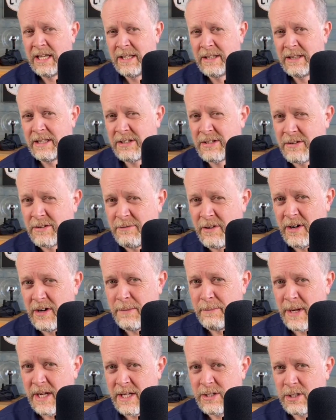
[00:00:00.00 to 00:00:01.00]
That's a very
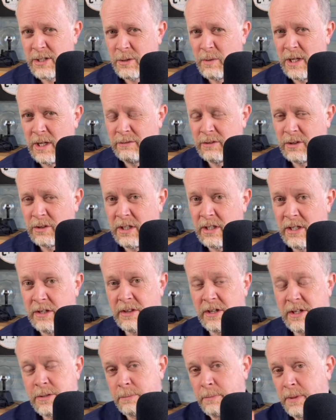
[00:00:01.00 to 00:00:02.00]
basic way of looking at
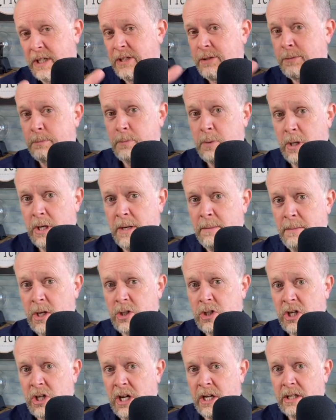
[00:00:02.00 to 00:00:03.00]
things, but it's pretty
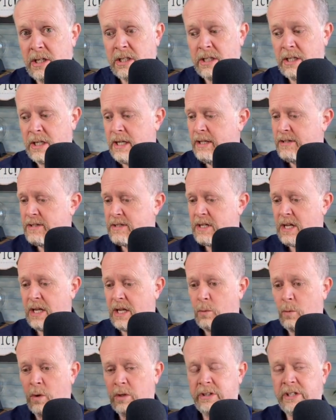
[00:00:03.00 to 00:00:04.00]
much it. It's
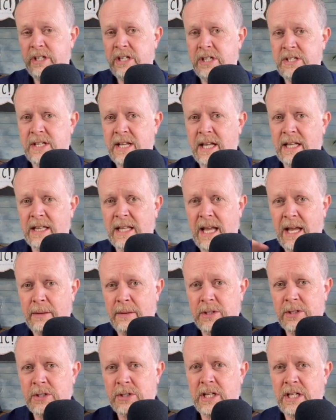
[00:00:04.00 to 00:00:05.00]
saying, what did you sell? How
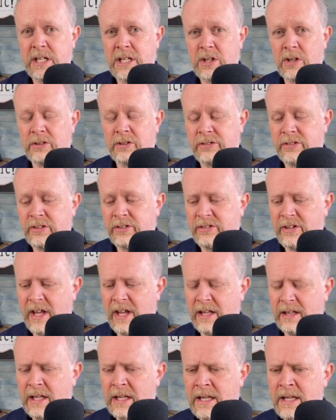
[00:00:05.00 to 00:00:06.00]
much did it cost to
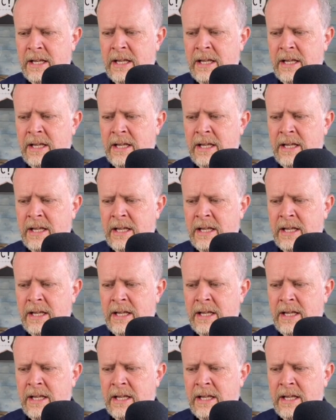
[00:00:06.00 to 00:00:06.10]
sell?